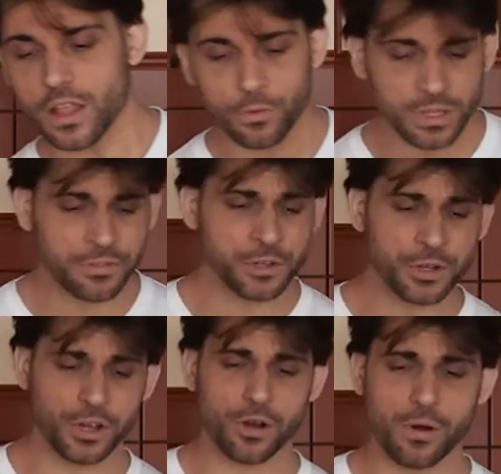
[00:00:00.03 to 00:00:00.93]
Whenever
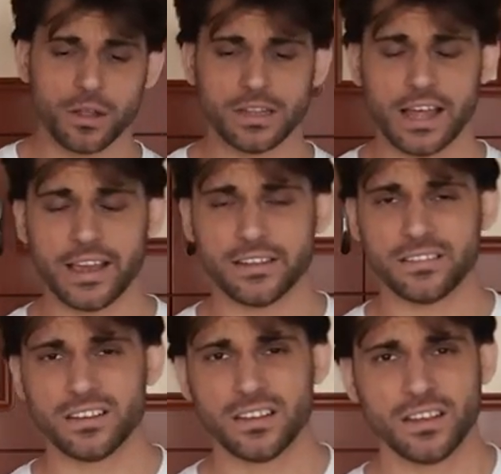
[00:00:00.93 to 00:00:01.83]
you go
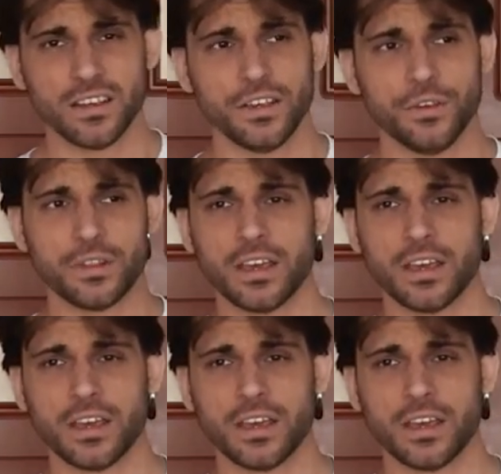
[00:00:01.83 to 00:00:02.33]
online, you